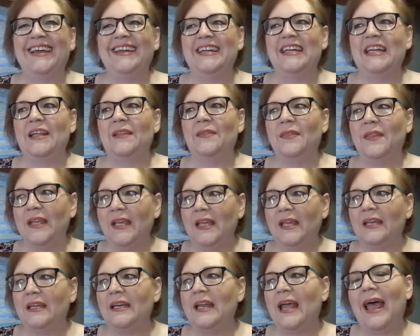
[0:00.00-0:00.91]
and
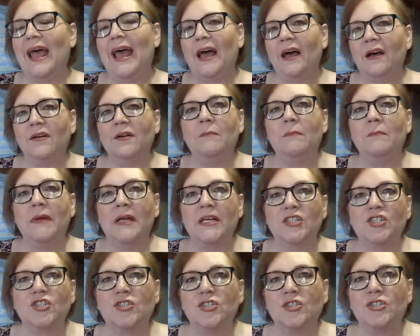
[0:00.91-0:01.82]
then how to
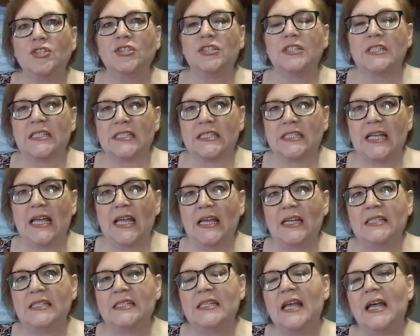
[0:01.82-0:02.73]
measure your
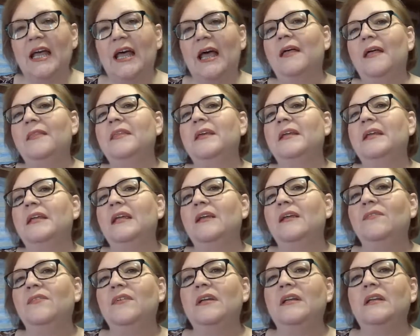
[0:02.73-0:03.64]
success, and then
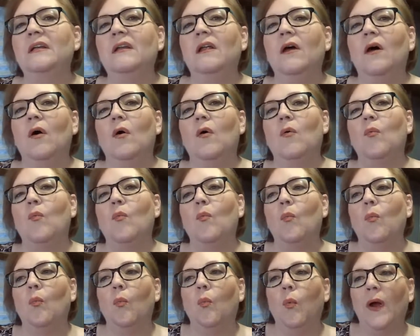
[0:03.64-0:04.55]
even
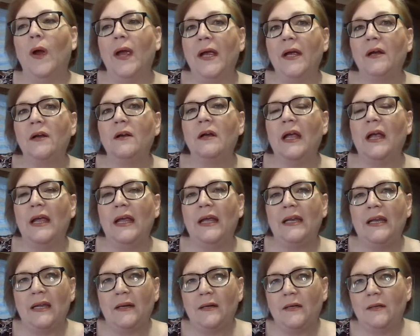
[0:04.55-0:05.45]
where
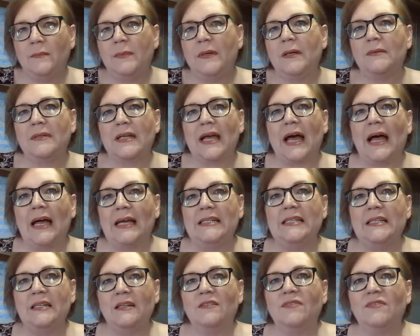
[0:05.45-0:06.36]
and to be able to
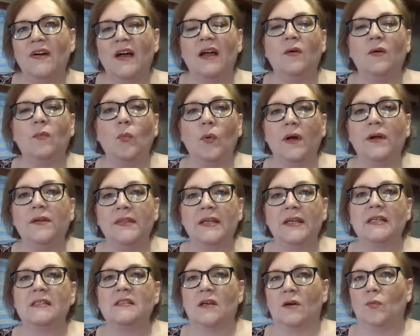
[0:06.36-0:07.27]
identify where
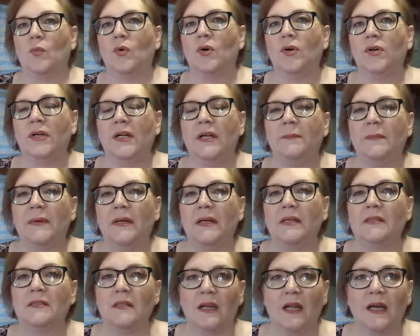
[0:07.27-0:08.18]
things aren't working.
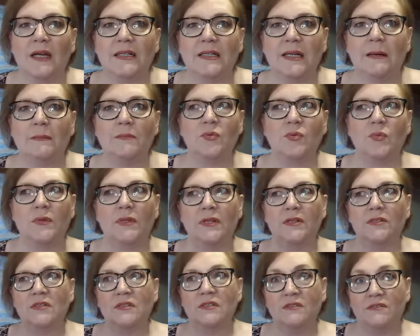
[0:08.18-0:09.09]
Because a lot of times when
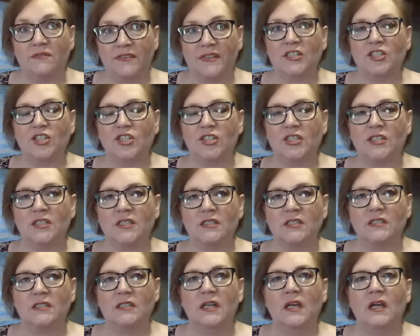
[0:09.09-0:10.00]
there's a
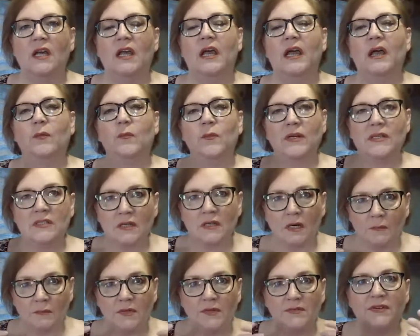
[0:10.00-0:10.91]
vision and we
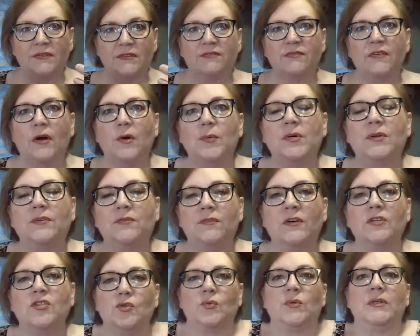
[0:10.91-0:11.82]
start moving forward,
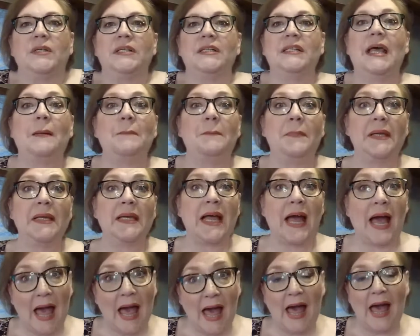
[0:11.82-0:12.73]
first we're in that big
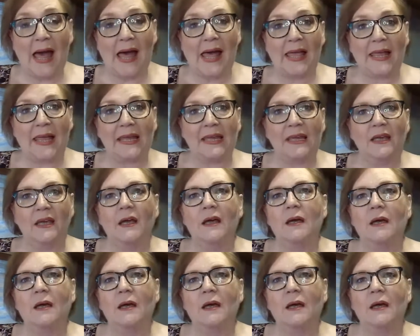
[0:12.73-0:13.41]
high,